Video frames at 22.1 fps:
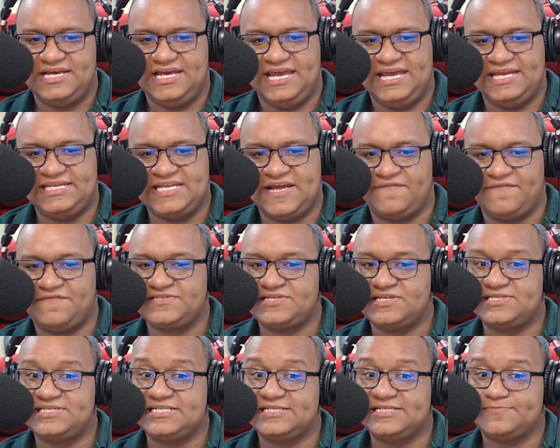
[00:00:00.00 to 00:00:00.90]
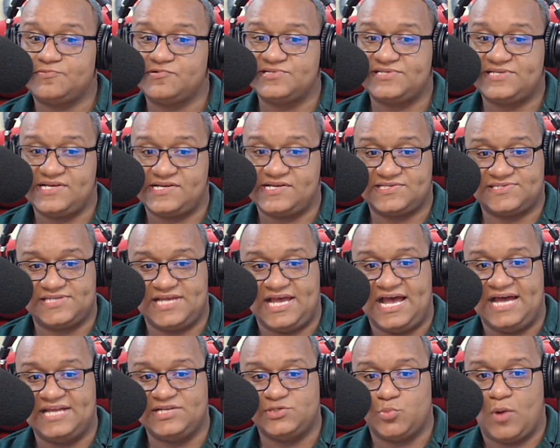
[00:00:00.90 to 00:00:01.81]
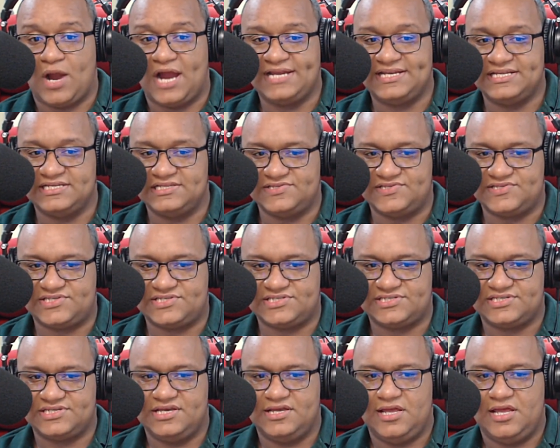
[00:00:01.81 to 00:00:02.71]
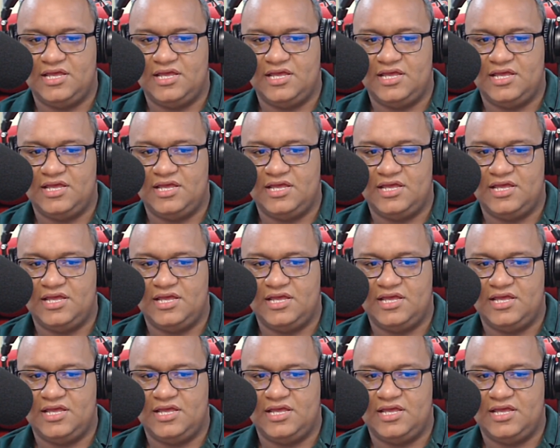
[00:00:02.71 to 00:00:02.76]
a deficit still persists and widens.